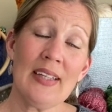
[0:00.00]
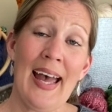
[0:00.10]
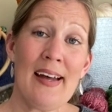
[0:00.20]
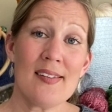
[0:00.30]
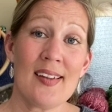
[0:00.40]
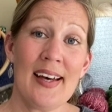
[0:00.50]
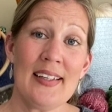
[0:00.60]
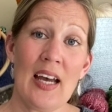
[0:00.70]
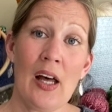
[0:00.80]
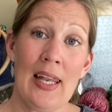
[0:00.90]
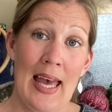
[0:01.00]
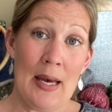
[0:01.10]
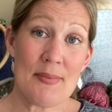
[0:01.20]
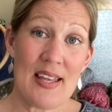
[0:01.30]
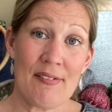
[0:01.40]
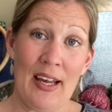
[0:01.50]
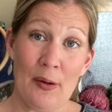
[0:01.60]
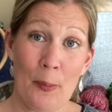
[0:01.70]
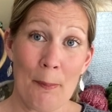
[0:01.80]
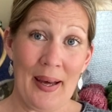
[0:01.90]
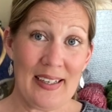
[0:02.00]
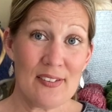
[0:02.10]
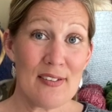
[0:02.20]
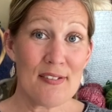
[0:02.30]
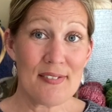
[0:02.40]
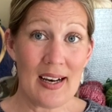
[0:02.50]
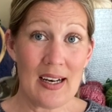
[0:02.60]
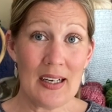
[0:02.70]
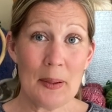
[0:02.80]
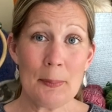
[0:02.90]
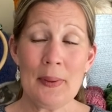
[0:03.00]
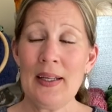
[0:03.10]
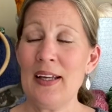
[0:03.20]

outside. Our lambs have now gone back to the farm.